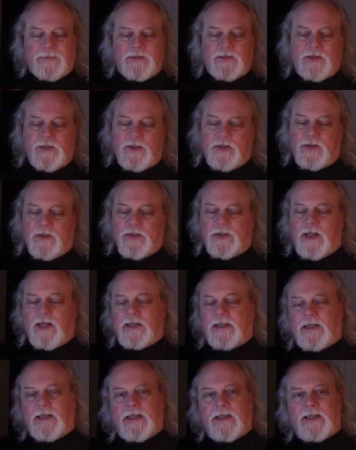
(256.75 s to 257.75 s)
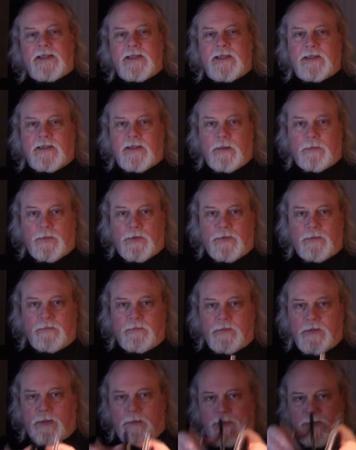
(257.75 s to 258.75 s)
It's going to look like this. It's double
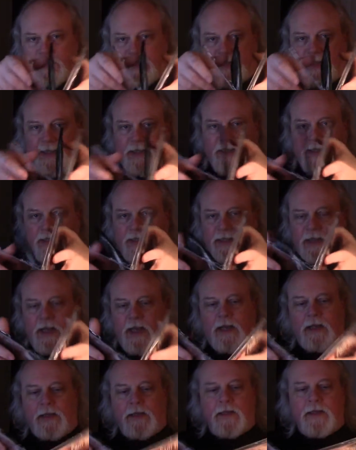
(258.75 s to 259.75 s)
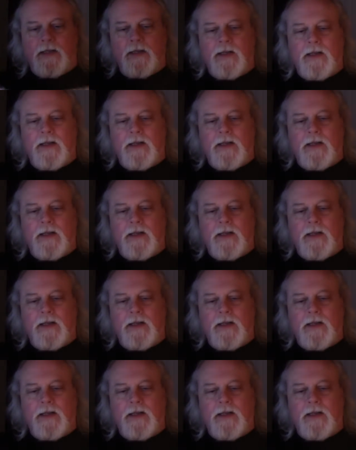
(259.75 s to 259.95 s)
CD set.